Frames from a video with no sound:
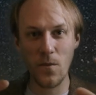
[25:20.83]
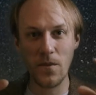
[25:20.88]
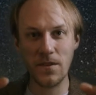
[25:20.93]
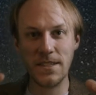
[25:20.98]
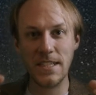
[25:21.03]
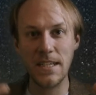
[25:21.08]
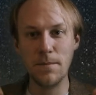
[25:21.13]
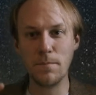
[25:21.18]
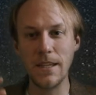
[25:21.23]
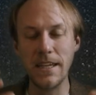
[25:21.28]

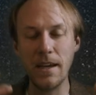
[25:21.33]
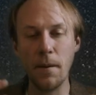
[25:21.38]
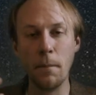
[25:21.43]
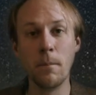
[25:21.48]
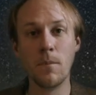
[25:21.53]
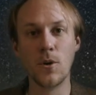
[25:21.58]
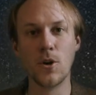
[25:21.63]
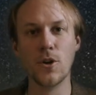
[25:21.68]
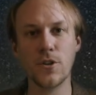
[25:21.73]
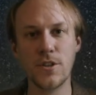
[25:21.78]
deeply
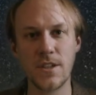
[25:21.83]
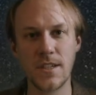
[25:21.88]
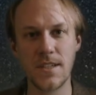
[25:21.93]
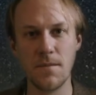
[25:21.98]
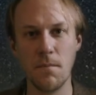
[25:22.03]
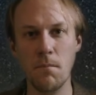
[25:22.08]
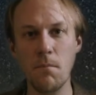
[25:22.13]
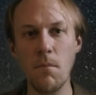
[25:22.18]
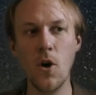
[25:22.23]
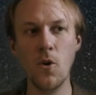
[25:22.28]

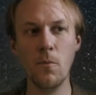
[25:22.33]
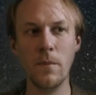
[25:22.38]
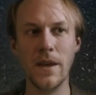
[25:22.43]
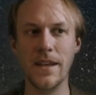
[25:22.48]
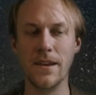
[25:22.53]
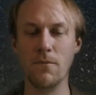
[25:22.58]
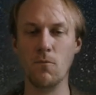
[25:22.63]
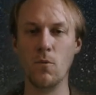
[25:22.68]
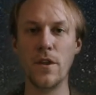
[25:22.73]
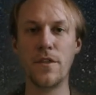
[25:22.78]
immersed
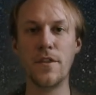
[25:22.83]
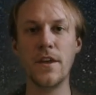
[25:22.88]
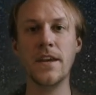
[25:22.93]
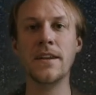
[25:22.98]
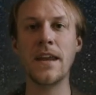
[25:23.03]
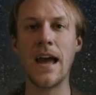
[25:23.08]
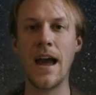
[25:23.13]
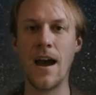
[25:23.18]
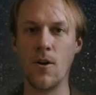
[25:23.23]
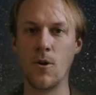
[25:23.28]
moment
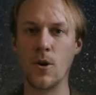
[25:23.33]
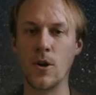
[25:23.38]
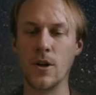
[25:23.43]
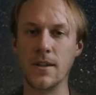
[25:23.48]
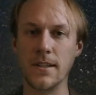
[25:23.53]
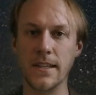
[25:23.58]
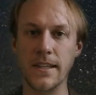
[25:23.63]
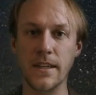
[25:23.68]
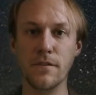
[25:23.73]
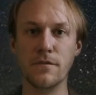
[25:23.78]
within our
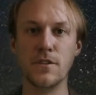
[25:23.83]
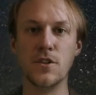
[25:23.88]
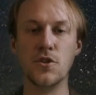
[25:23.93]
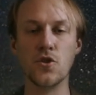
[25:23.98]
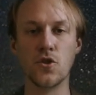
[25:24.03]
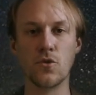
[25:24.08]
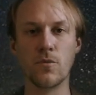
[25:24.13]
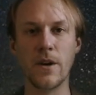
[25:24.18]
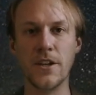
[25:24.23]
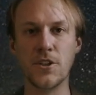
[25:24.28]
lived
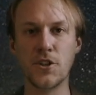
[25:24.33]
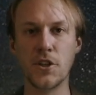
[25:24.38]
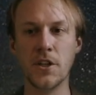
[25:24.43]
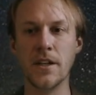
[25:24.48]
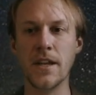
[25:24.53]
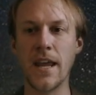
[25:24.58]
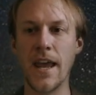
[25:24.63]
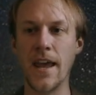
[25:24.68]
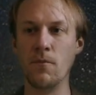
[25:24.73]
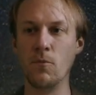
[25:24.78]

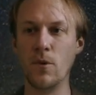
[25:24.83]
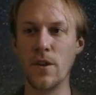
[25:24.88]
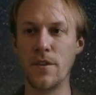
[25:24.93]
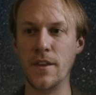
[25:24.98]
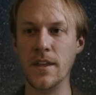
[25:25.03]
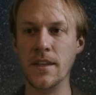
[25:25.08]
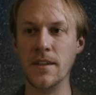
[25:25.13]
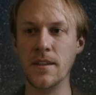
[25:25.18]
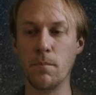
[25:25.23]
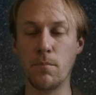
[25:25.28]
duration and
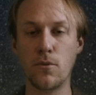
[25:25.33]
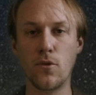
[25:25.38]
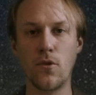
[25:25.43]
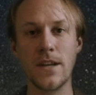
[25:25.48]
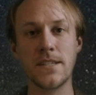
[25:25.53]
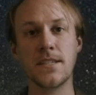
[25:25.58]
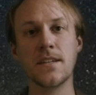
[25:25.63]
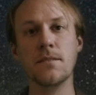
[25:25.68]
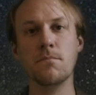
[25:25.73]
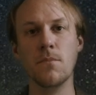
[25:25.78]
within the
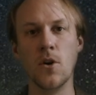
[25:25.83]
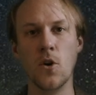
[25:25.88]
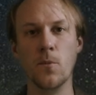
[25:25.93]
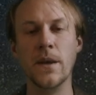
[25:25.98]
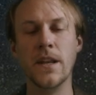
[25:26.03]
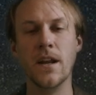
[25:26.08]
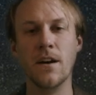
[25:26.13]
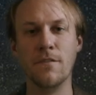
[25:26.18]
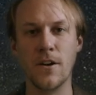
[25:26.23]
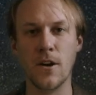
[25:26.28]
present
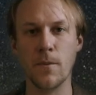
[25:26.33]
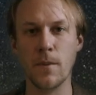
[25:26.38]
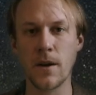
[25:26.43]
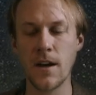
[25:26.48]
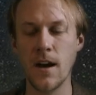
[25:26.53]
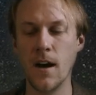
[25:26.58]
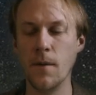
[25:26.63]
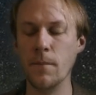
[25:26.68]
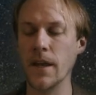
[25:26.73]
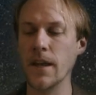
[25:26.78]
moment of our
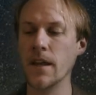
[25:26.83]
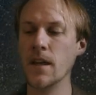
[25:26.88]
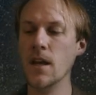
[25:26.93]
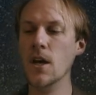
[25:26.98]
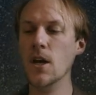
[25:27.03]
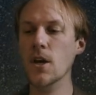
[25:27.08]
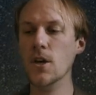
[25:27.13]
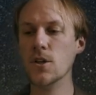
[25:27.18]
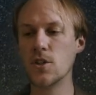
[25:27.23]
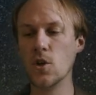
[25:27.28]
becoming.
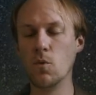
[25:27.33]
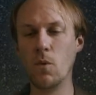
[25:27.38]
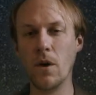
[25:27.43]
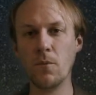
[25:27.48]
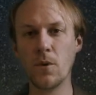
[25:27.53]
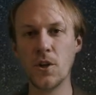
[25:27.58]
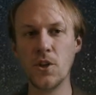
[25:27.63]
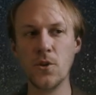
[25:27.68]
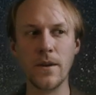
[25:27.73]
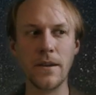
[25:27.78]
So when
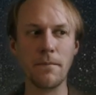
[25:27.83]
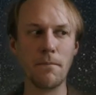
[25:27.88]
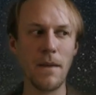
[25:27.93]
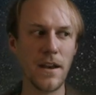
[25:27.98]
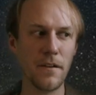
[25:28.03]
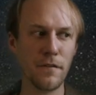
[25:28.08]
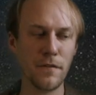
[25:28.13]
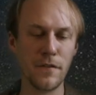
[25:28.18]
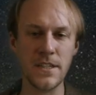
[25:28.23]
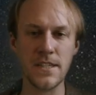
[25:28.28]
we're doing
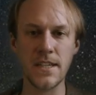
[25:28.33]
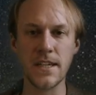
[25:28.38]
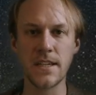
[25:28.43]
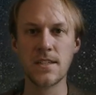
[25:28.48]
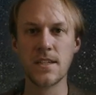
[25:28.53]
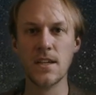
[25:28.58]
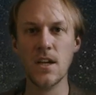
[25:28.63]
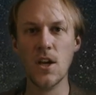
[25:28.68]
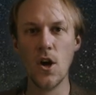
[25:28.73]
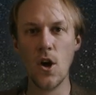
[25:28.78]

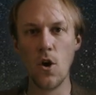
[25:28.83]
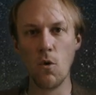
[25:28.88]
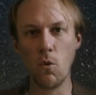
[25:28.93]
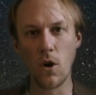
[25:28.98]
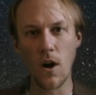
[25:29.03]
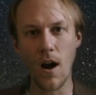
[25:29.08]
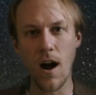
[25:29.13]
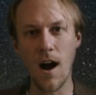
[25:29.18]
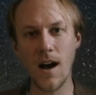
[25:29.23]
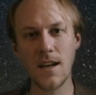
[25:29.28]
metaphysics,
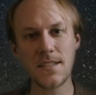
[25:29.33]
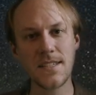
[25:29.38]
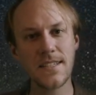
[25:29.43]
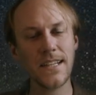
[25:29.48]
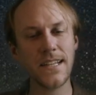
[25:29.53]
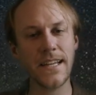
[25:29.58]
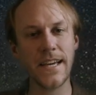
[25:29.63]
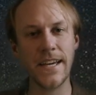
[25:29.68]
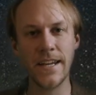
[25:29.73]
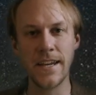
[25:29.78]
we're
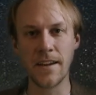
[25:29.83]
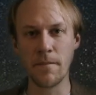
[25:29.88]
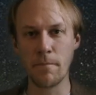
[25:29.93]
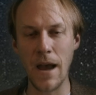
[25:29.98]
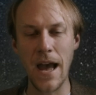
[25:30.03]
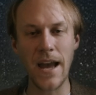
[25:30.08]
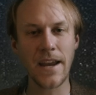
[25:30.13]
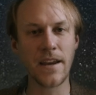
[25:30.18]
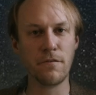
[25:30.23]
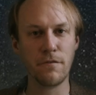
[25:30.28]
oscillating
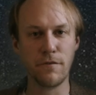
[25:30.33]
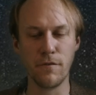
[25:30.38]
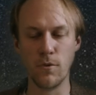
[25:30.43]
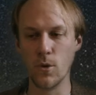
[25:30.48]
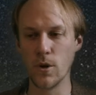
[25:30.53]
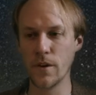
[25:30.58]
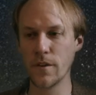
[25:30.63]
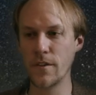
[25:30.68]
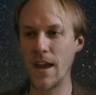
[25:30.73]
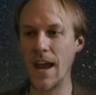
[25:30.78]
back and
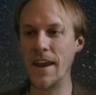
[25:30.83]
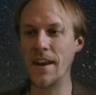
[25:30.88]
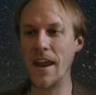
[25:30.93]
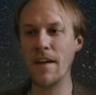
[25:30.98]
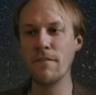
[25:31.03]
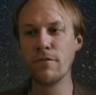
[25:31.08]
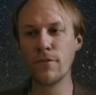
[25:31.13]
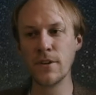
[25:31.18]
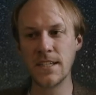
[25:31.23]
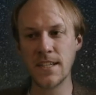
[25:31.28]
forth, and
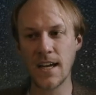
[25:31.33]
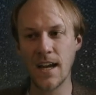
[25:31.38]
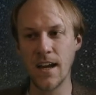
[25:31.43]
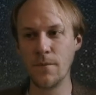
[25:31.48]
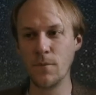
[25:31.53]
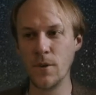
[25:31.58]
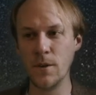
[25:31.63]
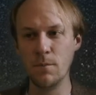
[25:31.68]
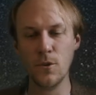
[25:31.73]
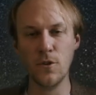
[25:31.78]
every
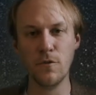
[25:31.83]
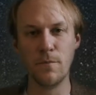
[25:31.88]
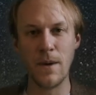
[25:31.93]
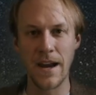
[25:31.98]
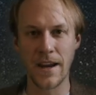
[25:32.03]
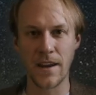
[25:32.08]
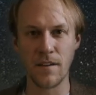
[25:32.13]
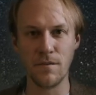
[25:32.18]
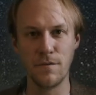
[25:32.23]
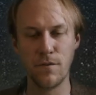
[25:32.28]
time we move
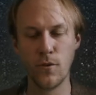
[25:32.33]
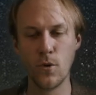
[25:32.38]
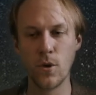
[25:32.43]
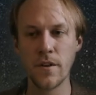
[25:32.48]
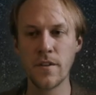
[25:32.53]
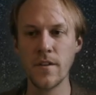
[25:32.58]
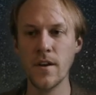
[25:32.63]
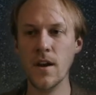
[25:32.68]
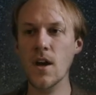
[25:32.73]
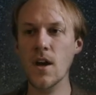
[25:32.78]
back and forth,